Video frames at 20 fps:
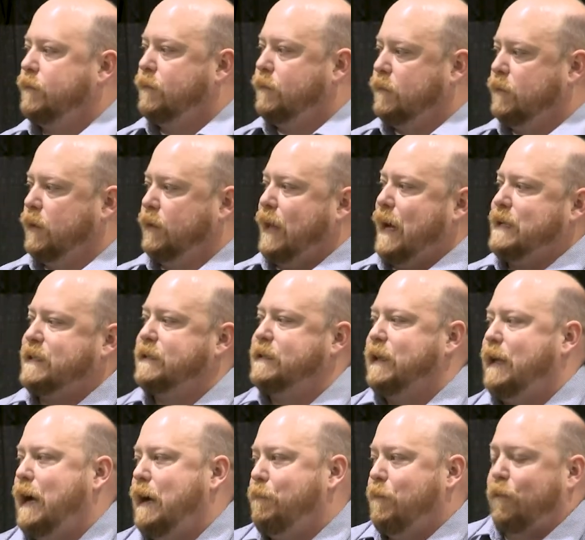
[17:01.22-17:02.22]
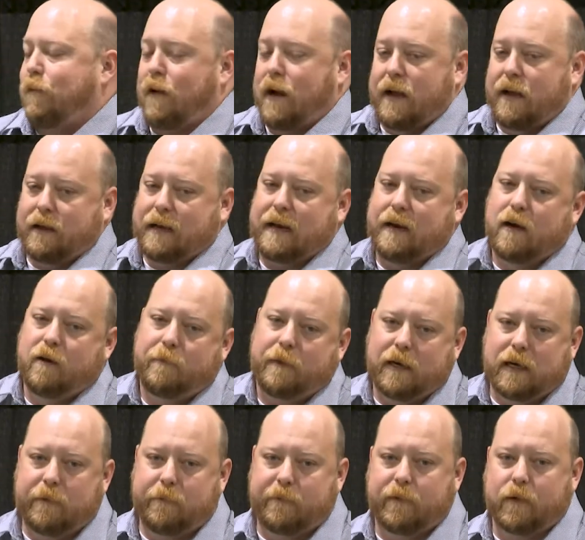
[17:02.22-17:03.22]
The last slide before I kind of open
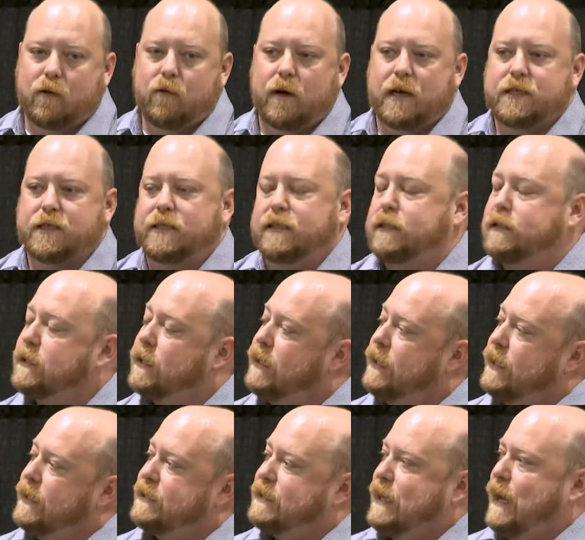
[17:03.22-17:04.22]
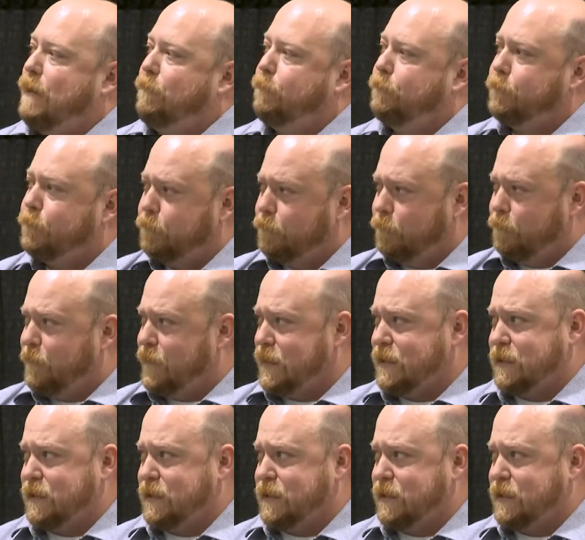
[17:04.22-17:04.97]
it up for questions is that this